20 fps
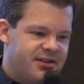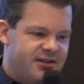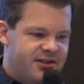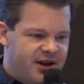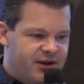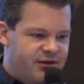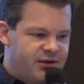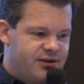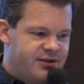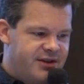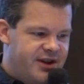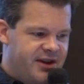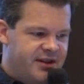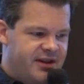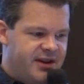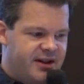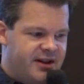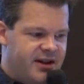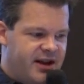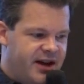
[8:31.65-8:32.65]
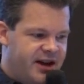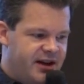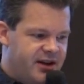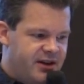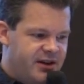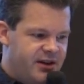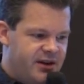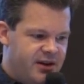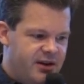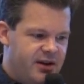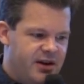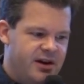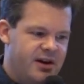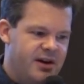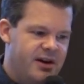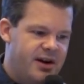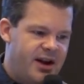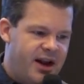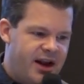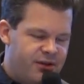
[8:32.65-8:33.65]
It's interesting that like
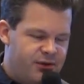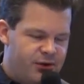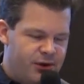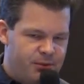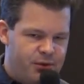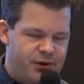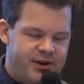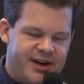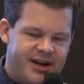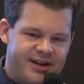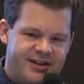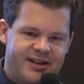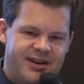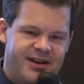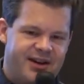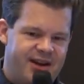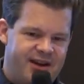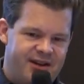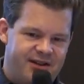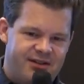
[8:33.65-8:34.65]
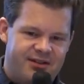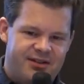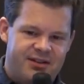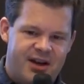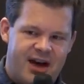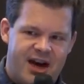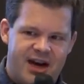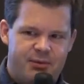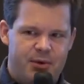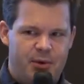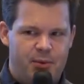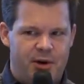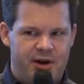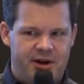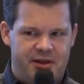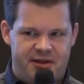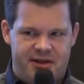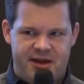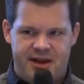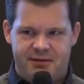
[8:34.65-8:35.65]
as you're protected against hardware
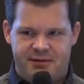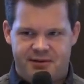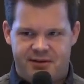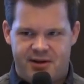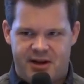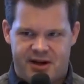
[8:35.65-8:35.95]
wallet theft,